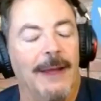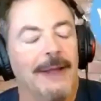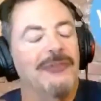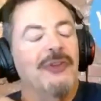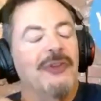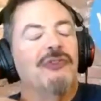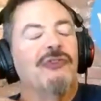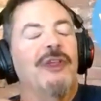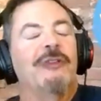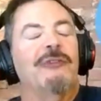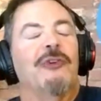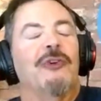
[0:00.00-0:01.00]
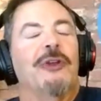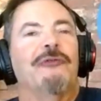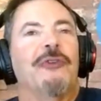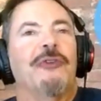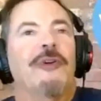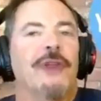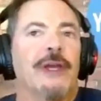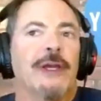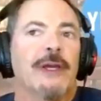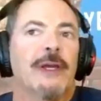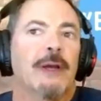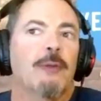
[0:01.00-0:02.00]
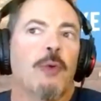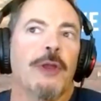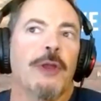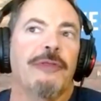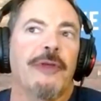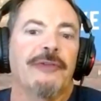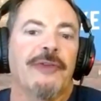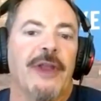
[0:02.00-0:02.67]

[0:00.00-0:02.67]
it's interesting turning 50. One of the things